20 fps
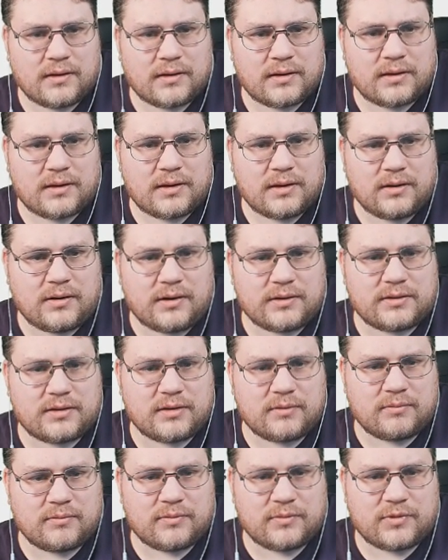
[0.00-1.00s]
Key
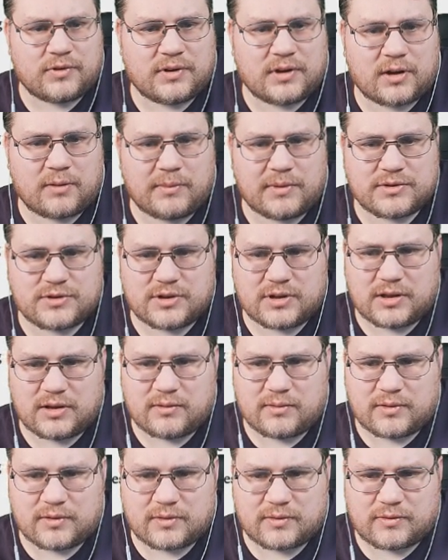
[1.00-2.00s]
items, Necromancer
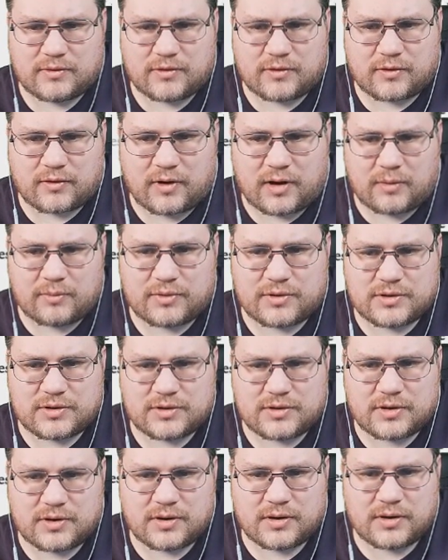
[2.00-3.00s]
scraps.